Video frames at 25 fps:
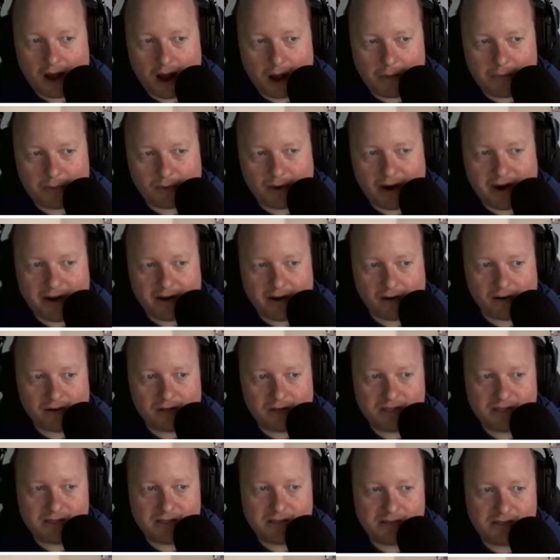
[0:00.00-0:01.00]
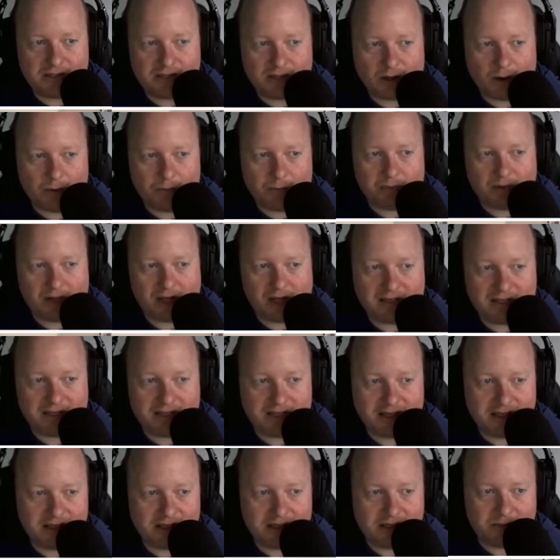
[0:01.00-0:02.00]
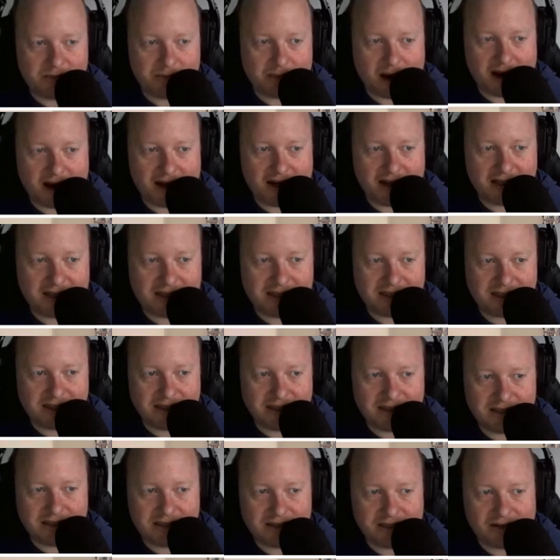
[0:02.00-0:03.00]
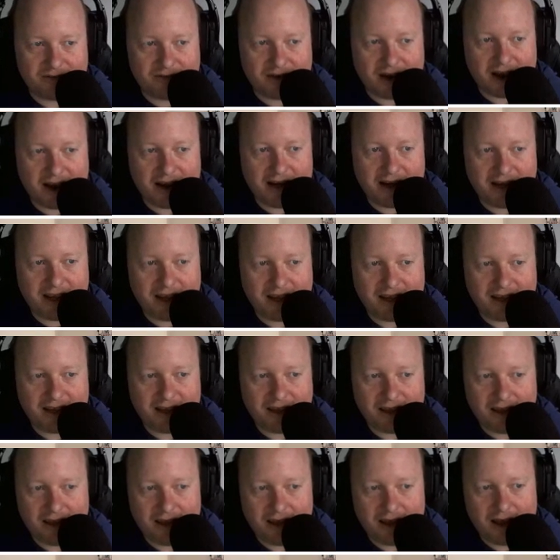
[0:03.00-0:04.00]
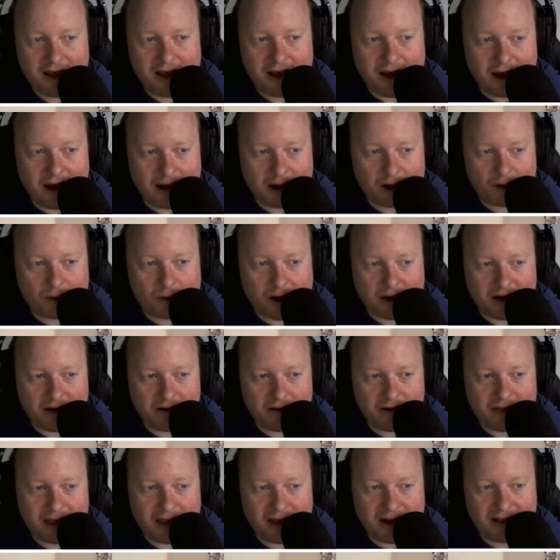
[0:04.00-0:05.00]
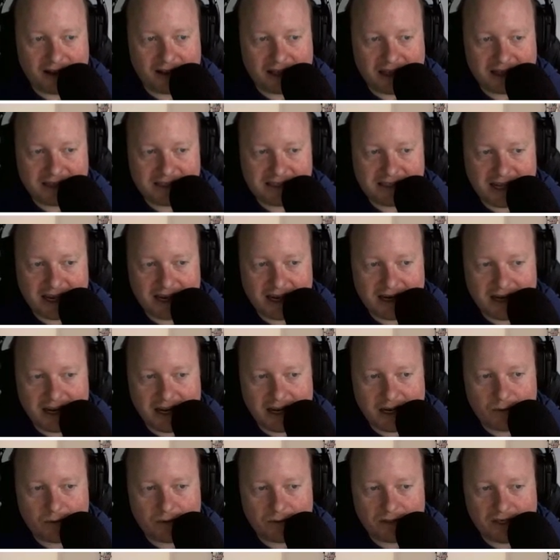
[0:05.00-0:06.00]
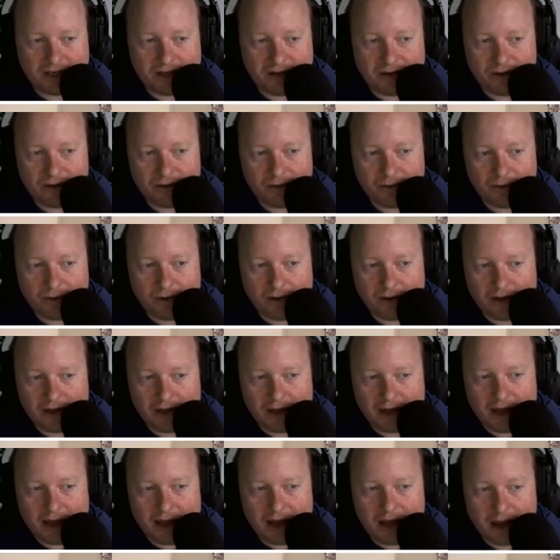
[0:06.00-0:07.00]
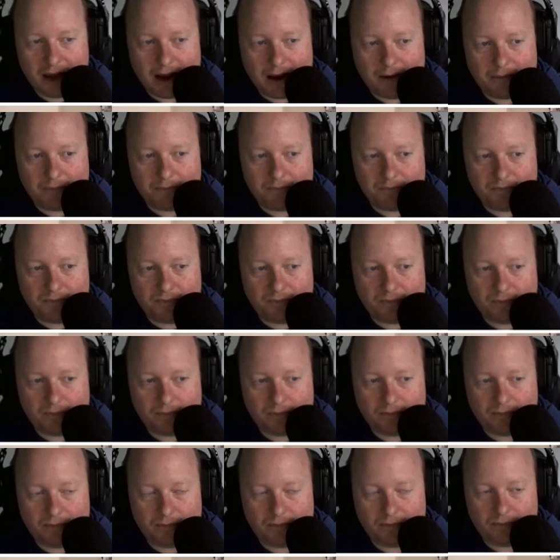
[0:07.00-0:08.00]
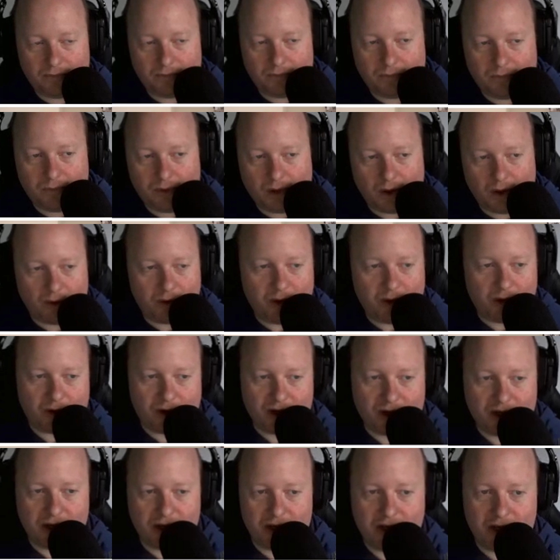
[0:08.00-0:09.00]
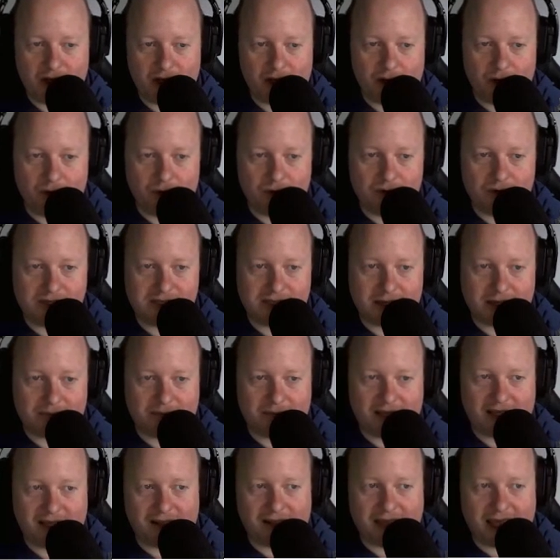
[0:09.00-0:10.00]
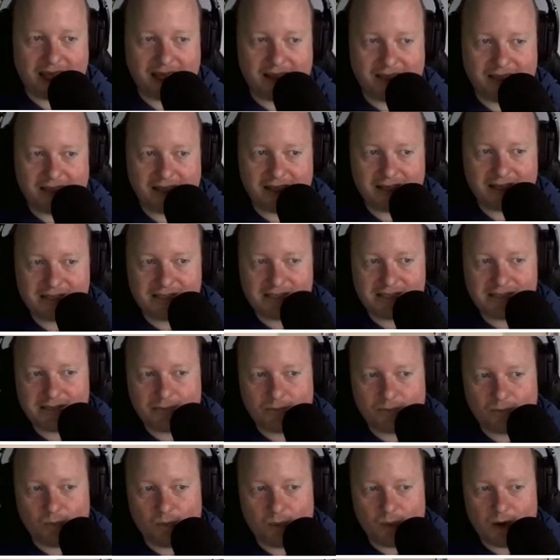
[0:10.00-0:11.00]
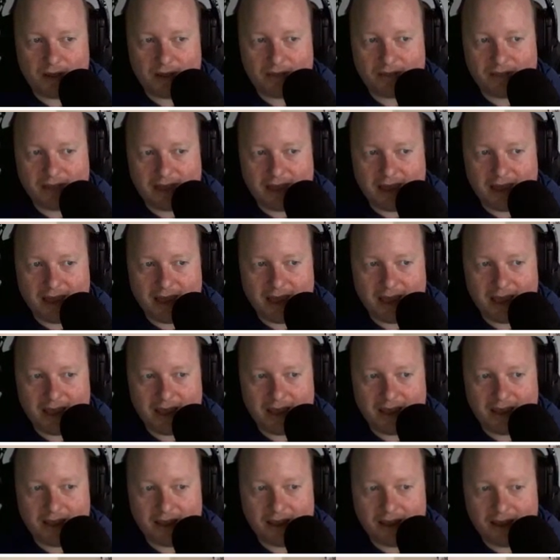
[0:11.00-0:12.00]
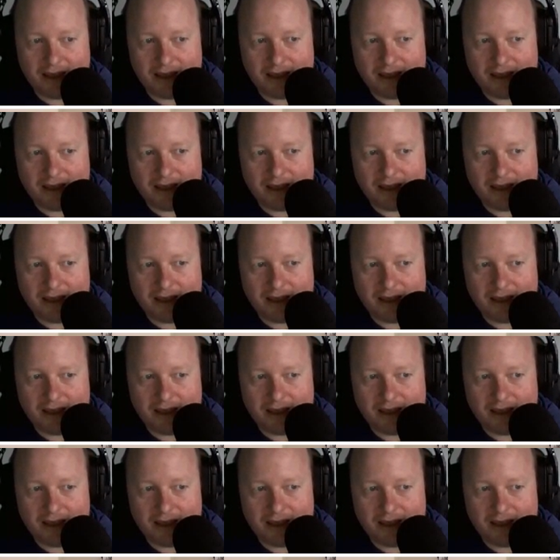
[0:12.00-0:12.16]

Operators, so pluses, minuses, dividing, greater than, less than, equal to. Um, you can use something like this with a,